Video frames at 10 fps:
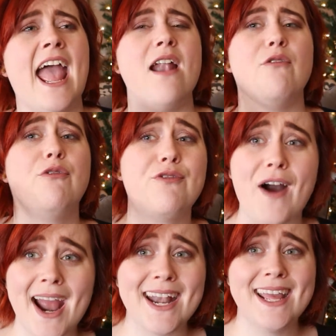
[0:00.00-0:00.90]
and
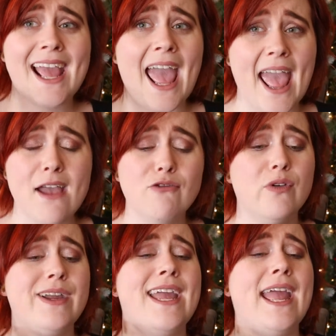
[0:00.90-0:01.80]
fighting
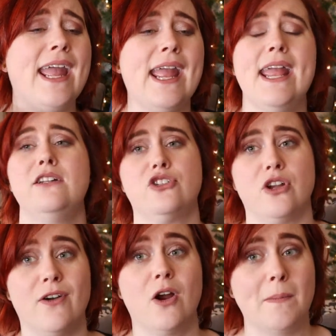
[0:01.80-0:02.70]
every
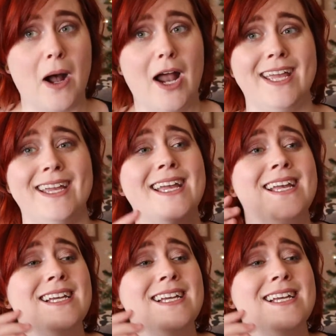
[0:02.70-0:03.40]
inch of her body